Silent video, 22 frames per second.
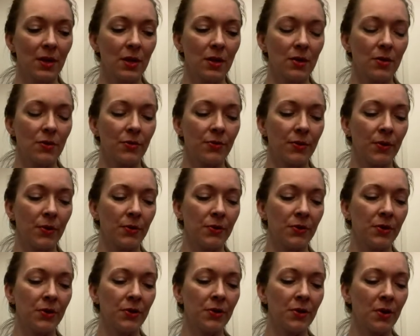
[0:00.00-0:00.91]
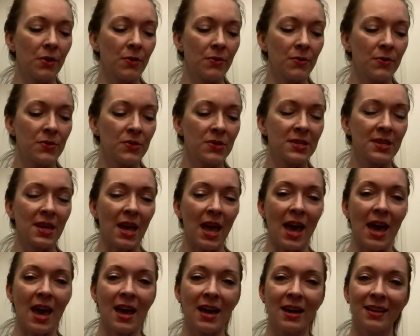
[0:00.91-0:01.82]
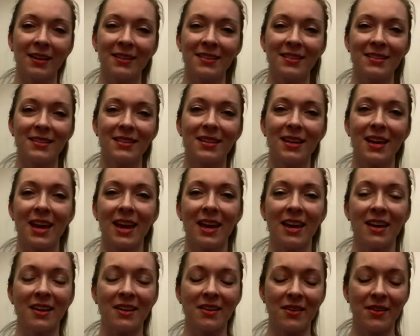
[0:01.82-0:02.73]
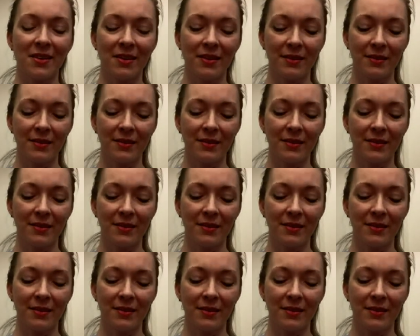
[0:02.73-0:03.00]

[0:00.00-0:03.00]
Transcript: Through your nose, exhale.